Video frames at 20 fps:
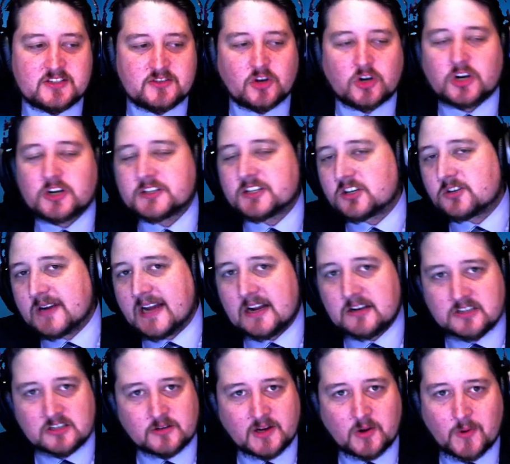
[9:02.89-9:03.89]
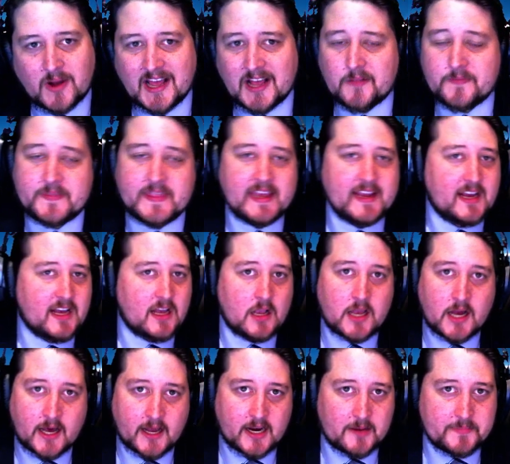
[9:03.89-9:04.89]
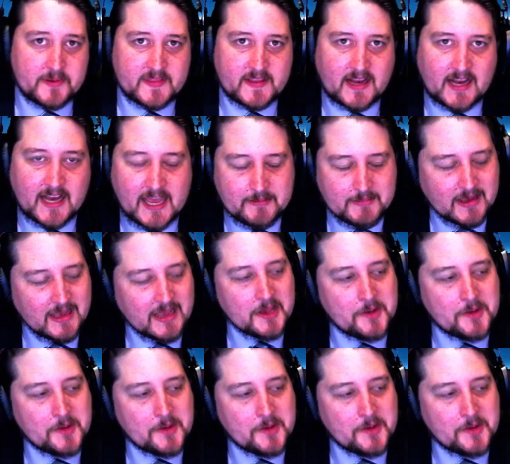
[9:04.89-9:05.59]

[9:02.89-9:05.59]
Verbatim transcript: You heard the crowd going wild. They got caught up in the hype.